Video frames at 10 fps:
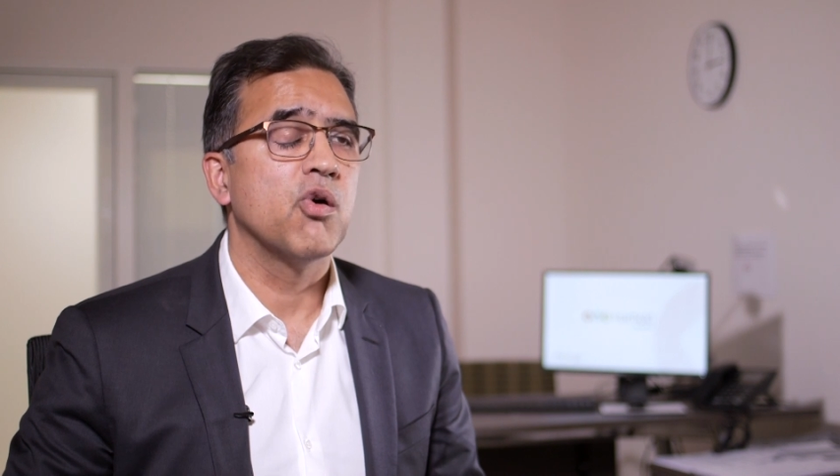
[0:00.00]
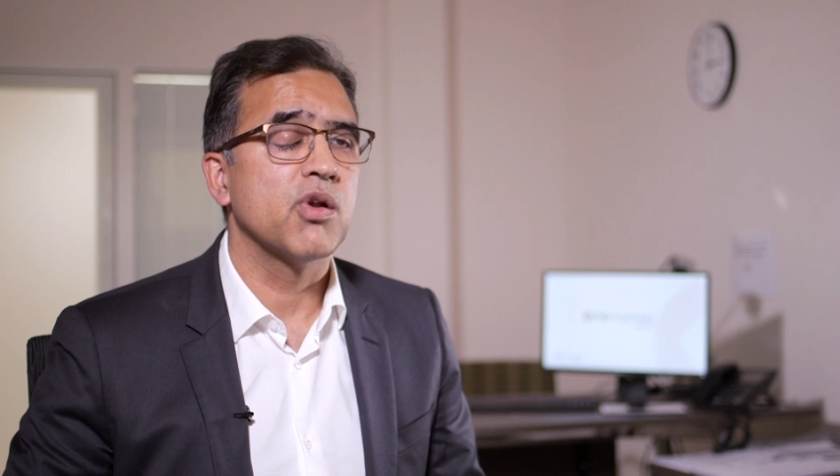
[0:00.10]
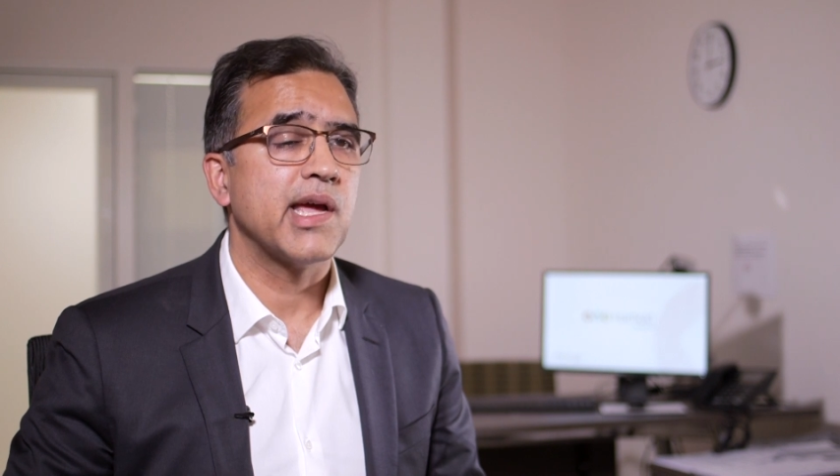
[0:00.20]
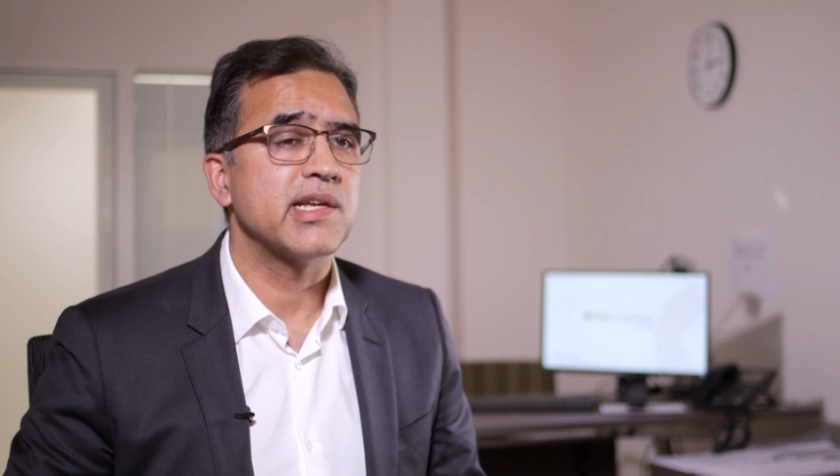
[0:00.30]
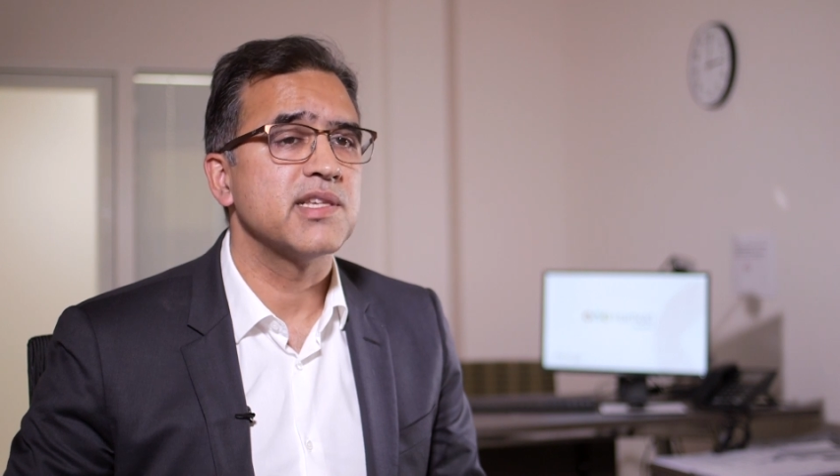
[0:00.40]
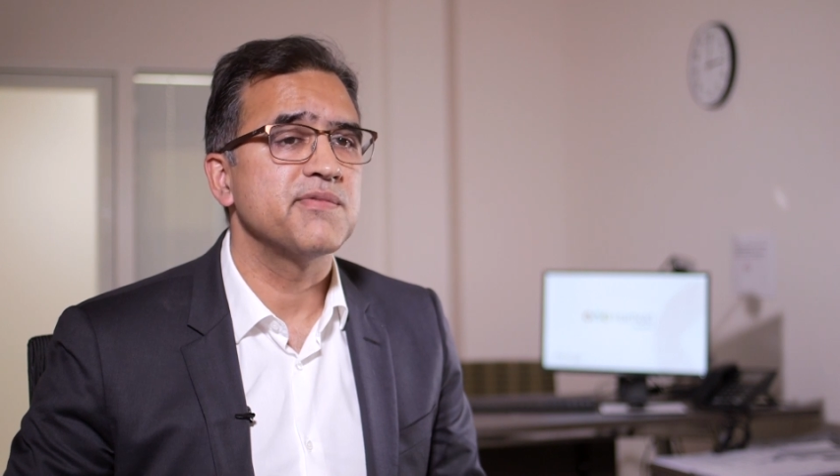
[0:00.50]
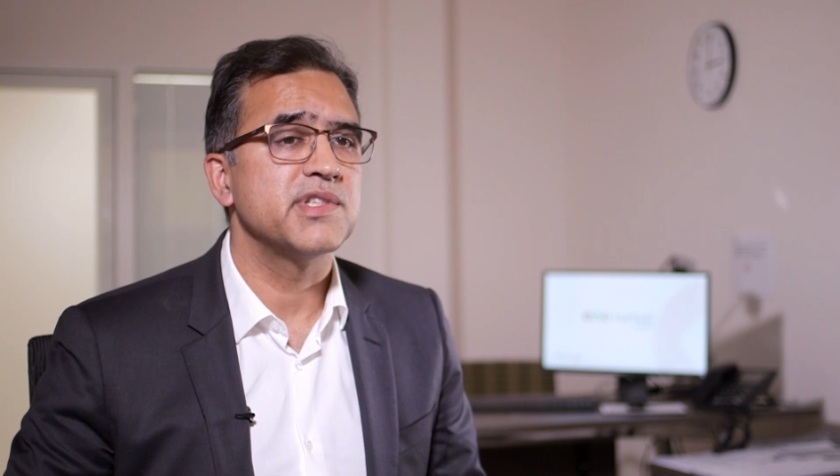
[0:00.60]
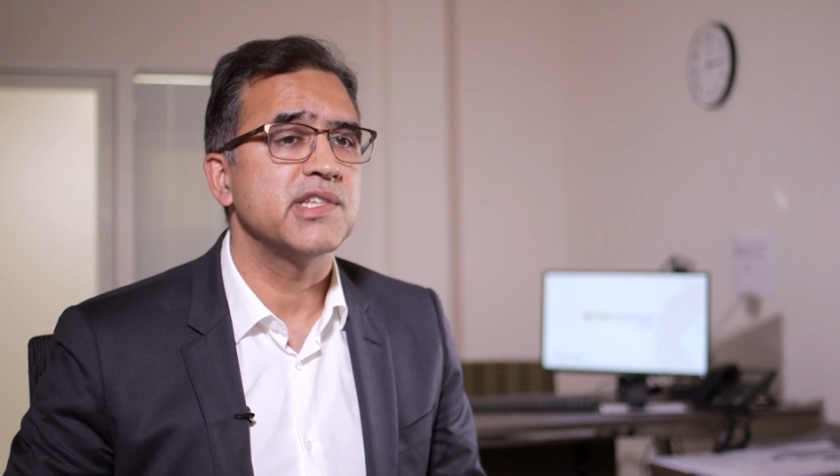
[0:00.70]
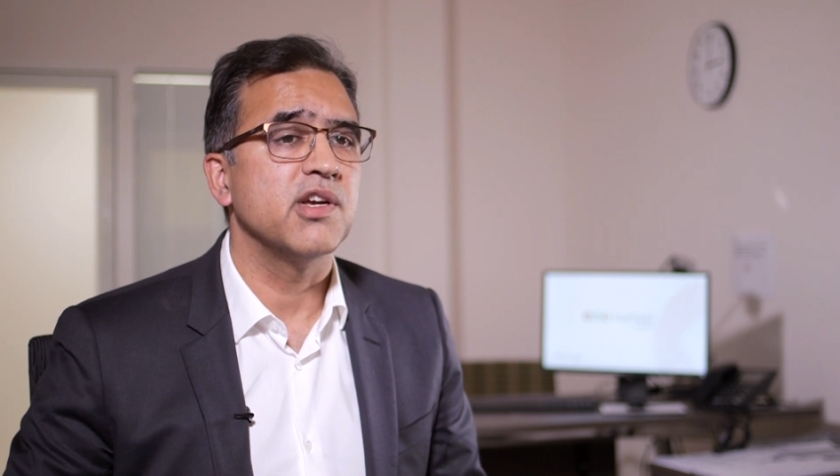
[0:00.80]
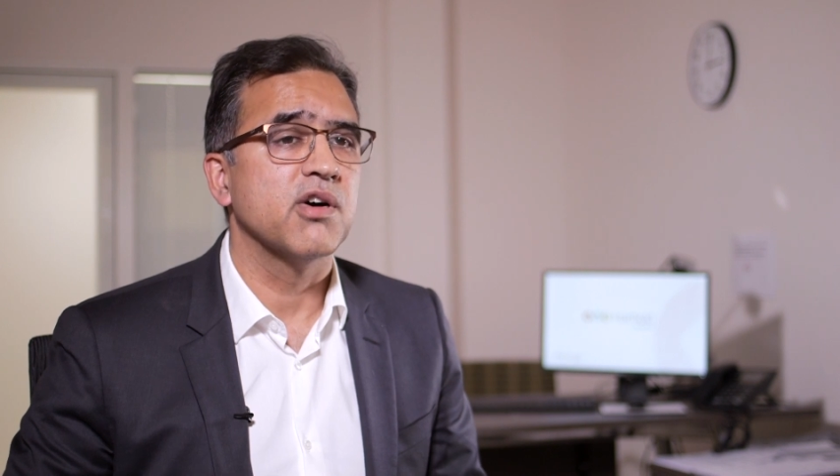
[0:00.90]
on
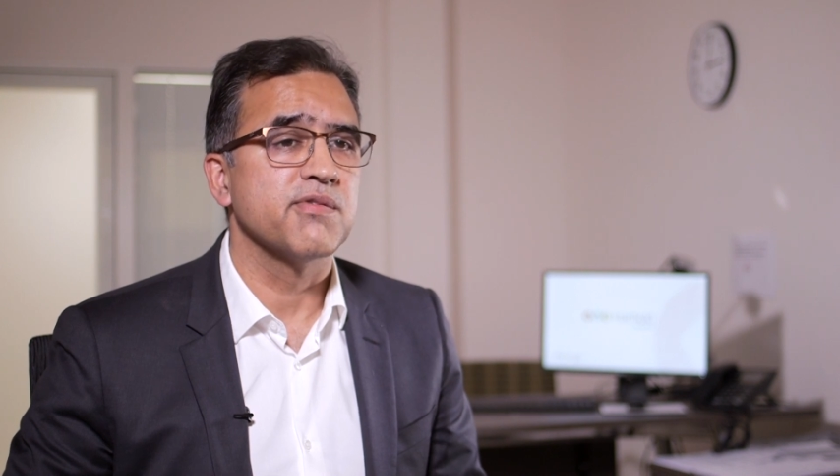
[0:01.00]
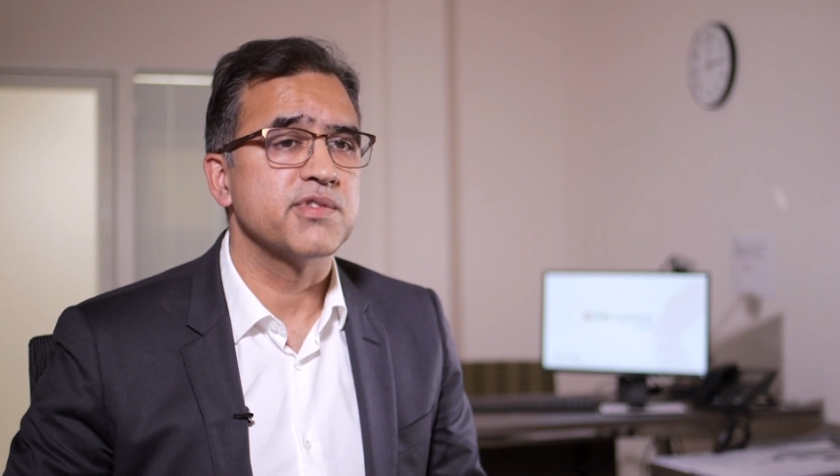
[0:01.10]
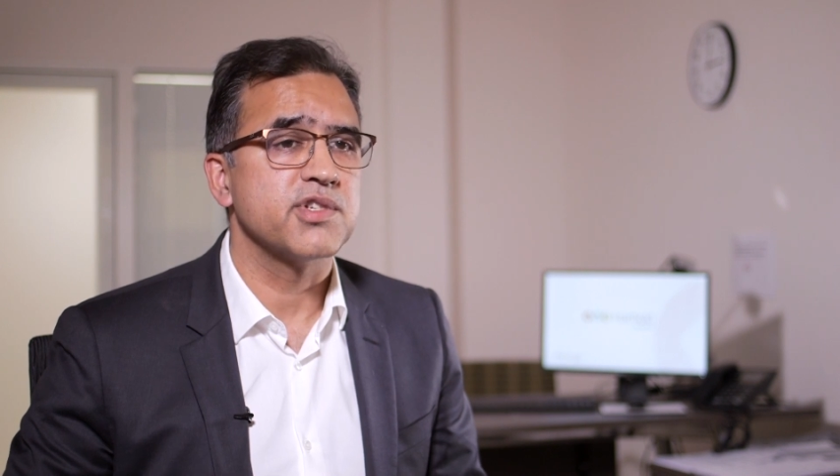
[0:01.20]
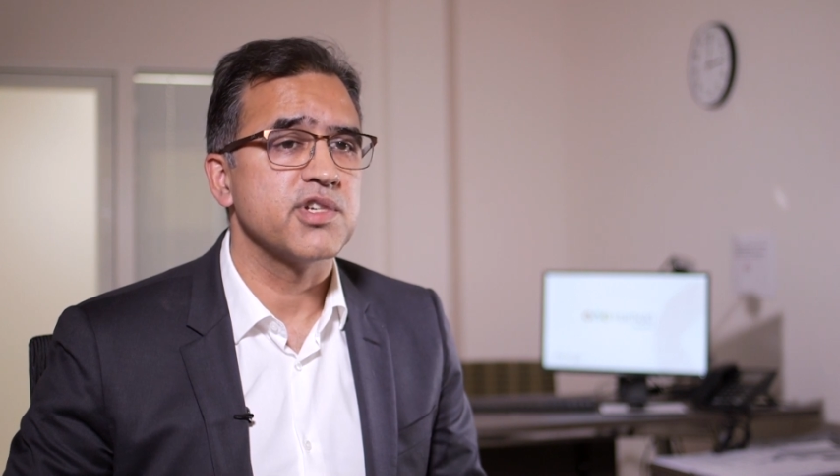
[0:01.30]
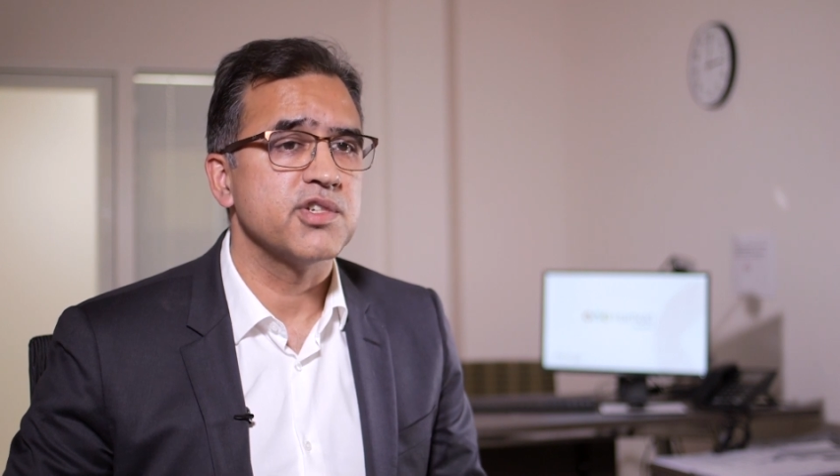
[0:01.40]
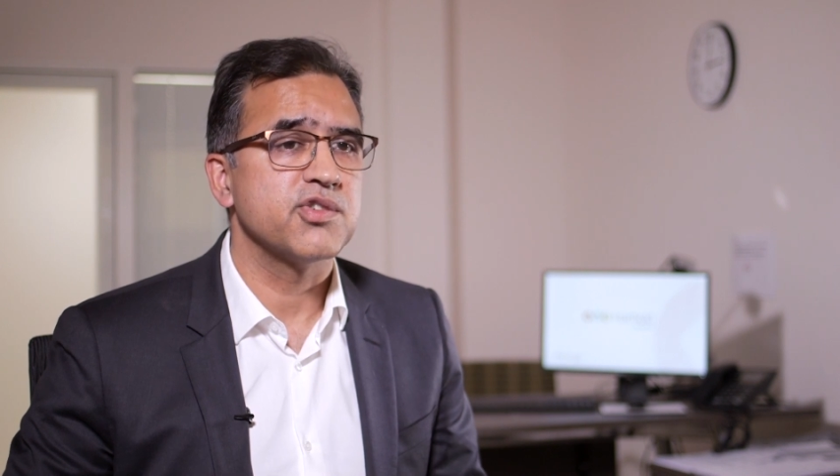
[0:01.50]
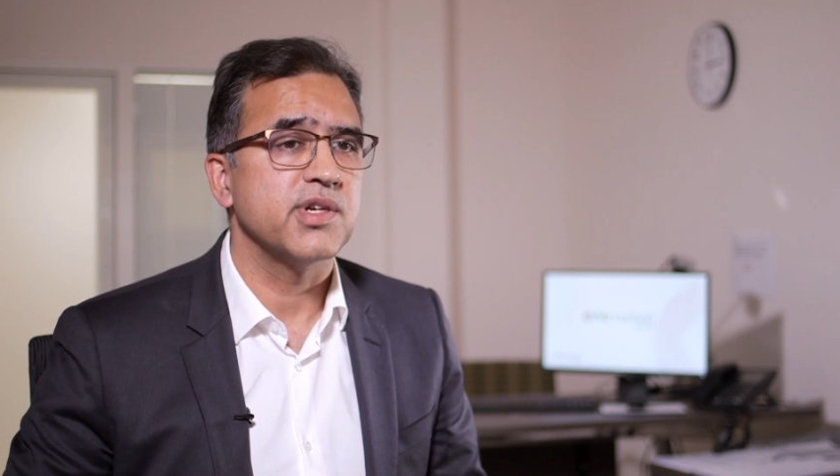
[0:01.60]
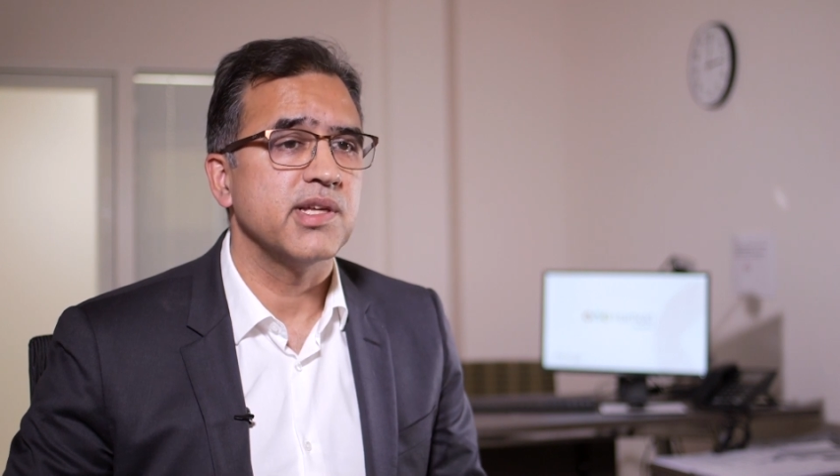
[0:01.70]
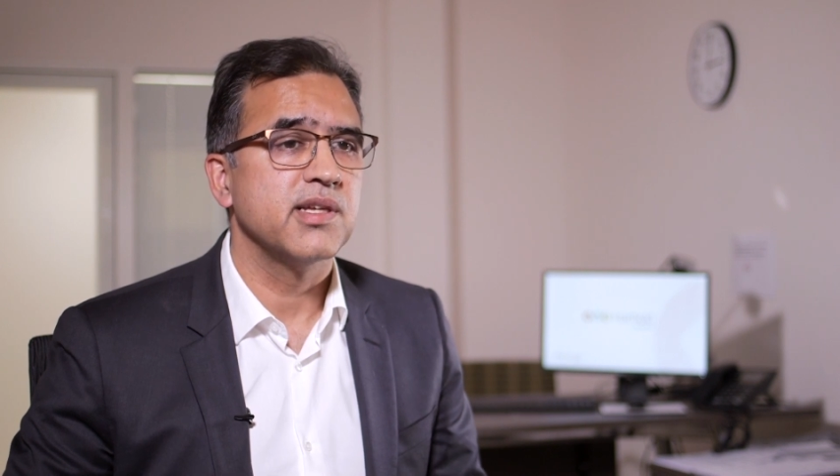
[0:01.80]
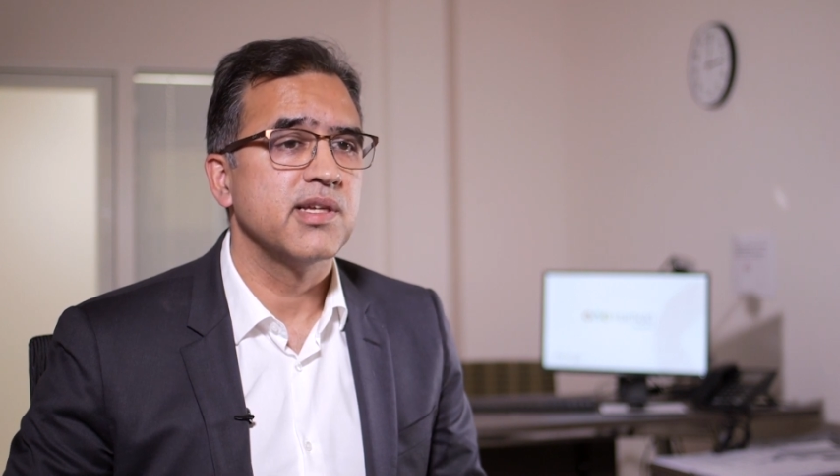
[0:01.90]
activity after surgery.